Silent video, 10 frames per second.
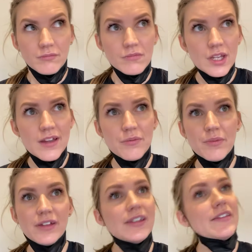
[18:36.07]
And
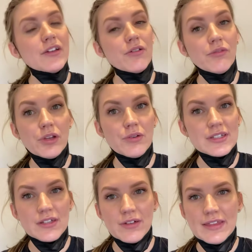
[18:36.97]
really the glue
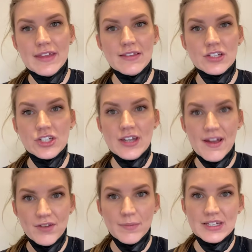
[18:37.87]
is the only thing that should
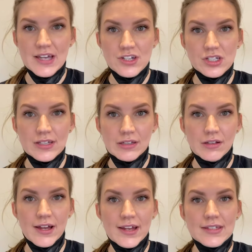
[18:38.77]
ever be touching the
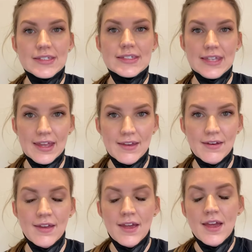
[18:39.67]
client's skin.
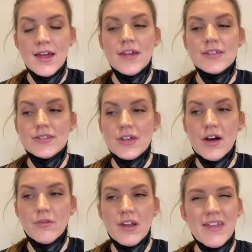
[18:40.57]

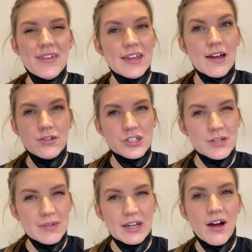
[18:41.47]
So nothing else
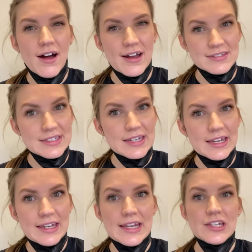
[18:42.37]
should be causing
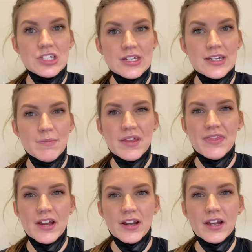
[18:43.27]
any itching, but
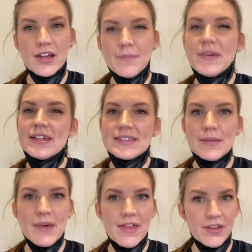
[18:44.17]
there could be
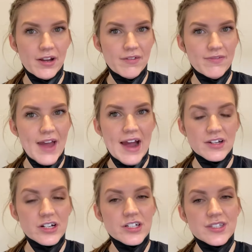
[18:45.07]
some other
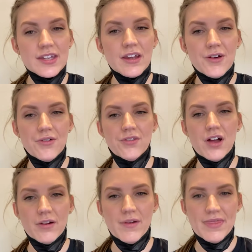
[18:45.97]
factors that go
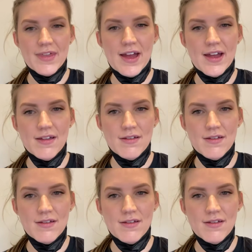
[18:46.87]
along with that.